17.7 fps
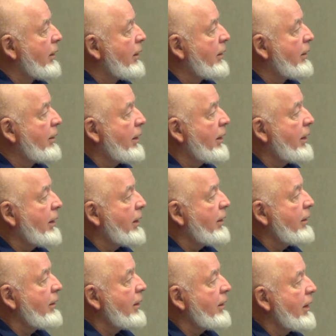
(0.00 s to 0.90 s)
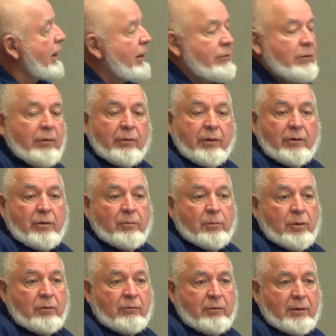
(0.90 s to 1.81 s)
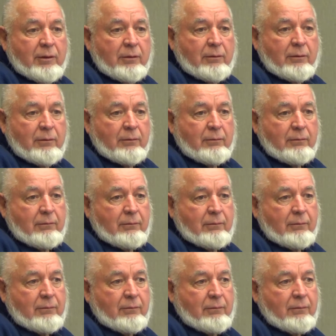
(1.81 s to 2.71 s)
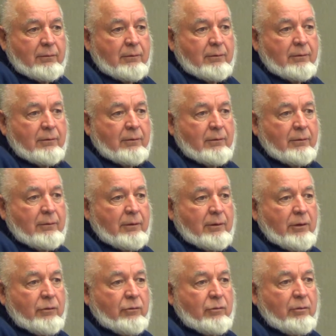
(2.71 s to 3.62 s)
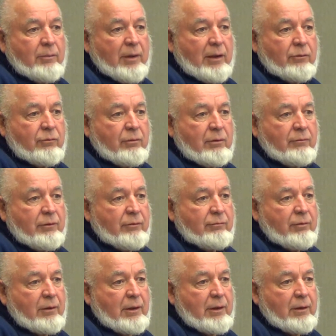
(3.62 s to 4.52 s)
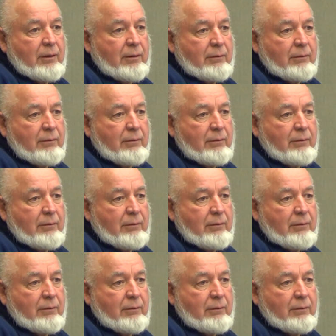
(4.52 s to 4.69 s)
Then the day we went to move it, the Sumas River flooded.